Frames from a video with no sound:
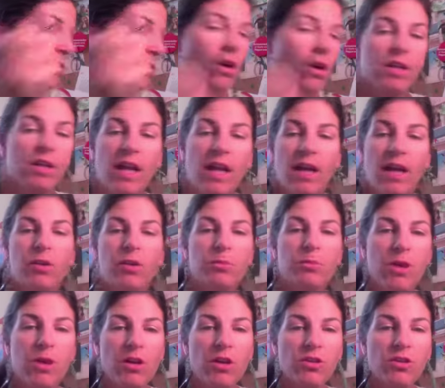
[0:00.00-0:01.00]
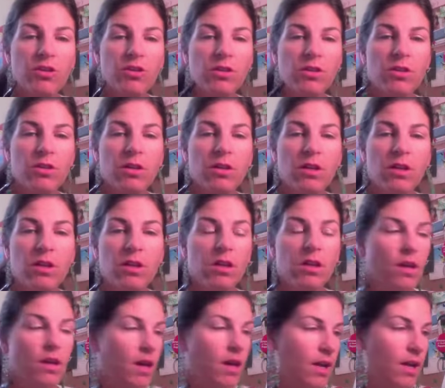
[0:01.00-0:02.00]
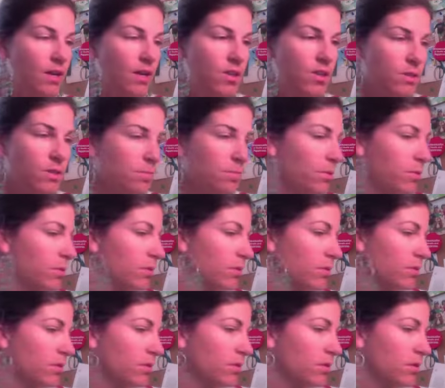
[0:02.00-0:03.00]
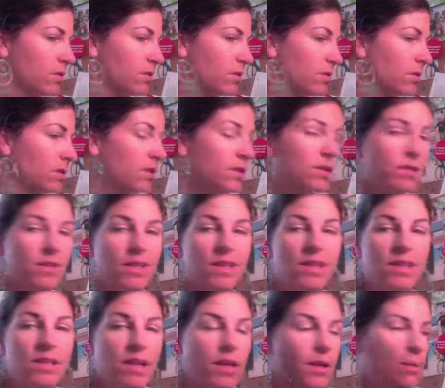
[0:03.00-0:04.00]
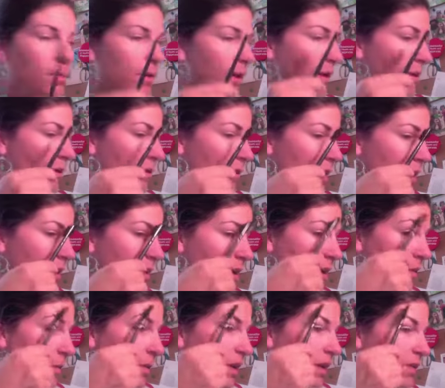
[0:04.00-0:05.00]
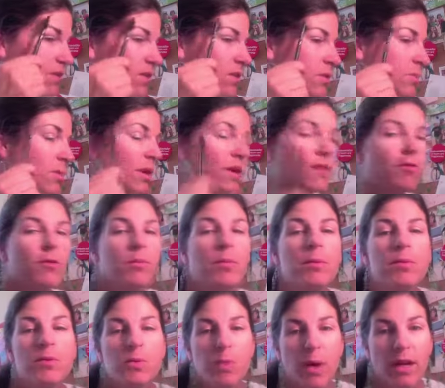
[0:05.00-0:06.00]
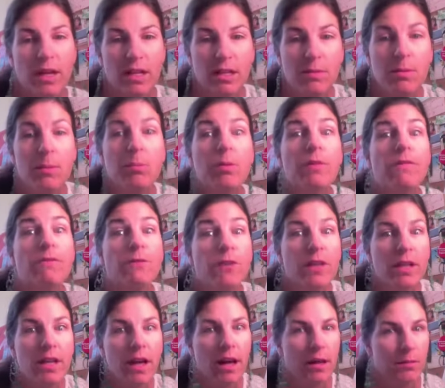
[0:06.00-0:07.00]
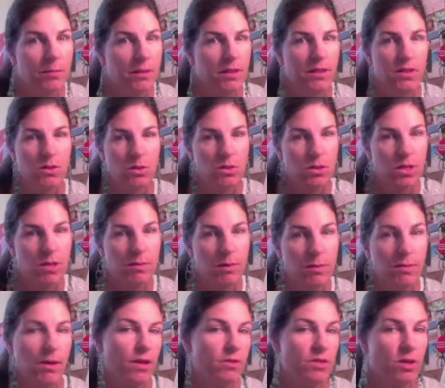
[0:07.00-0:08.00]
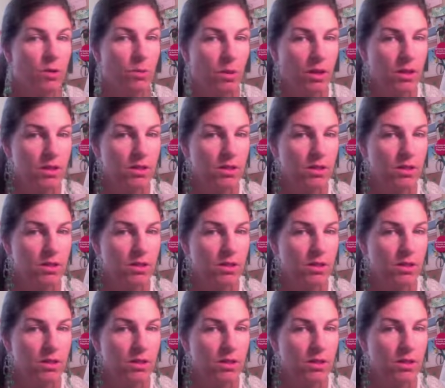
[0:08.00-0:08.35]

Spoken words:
on an angled brush, and I just put, a little teeny tiny bit. And when I used to do makeup for people's weddings, people would freak out and be like, don't touch my brows, I don't want you